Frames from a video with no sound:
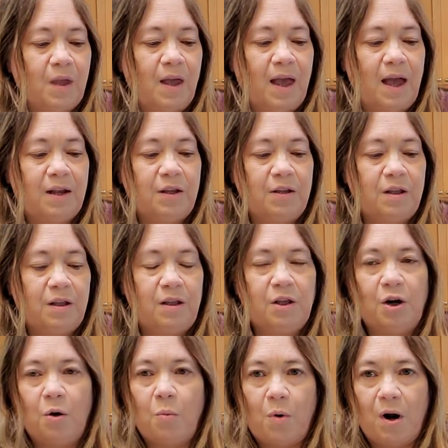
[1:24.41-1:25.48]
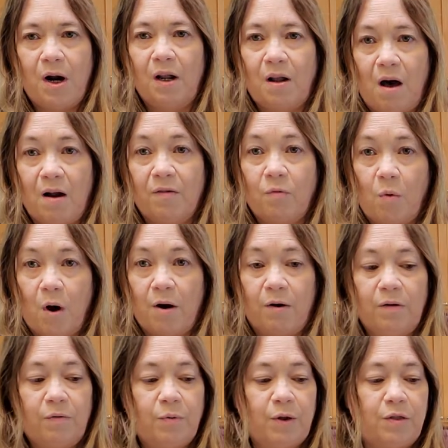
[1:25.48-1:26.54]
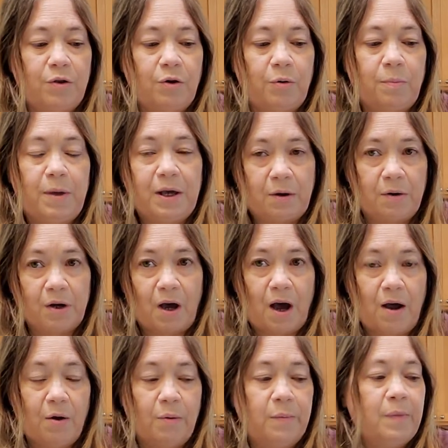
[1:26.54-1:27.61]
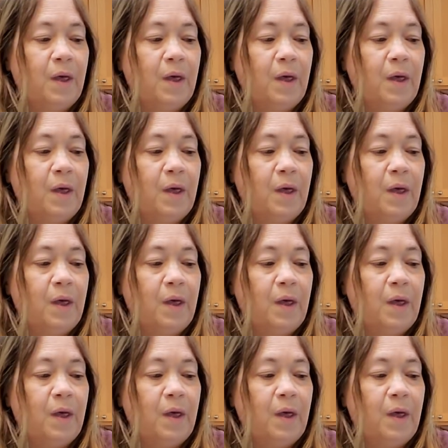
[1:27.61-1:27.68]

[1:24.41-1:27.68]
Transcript: And you don't want a lot of water with your pico de gallo.